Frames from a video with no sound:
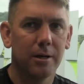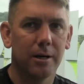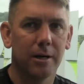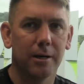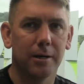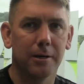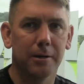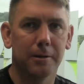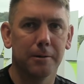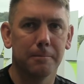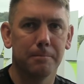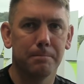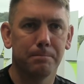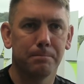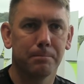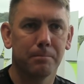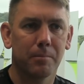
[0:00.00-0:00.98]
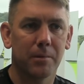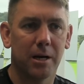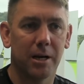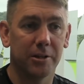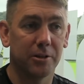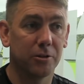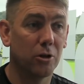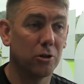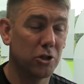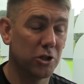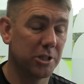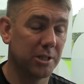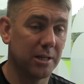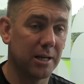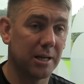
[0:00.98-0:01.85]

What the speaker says: and not just your